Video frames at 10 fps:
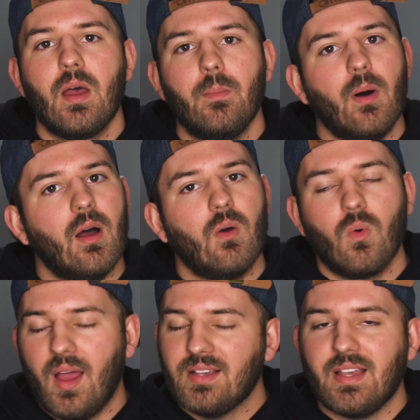but
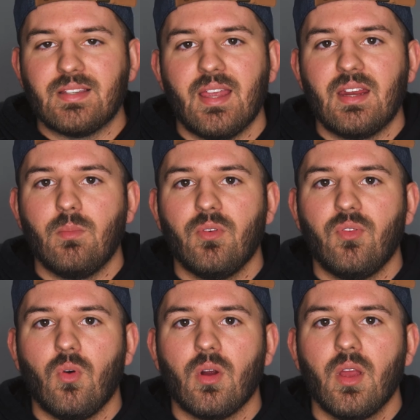as I stated
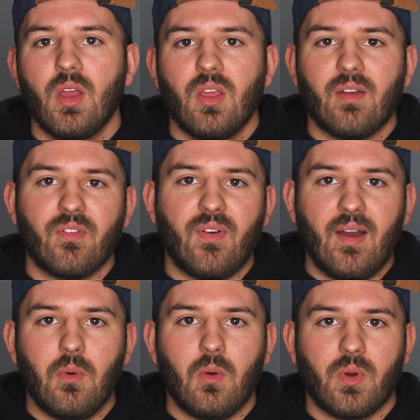before, you have to
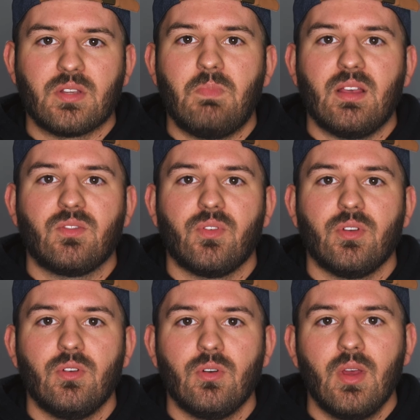find what works best for
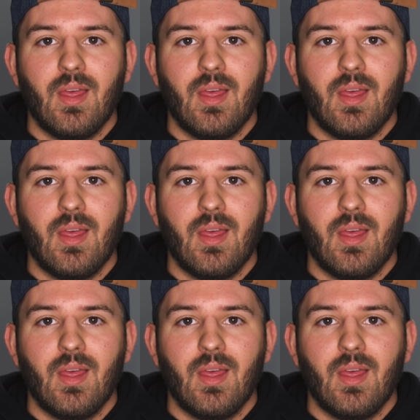you.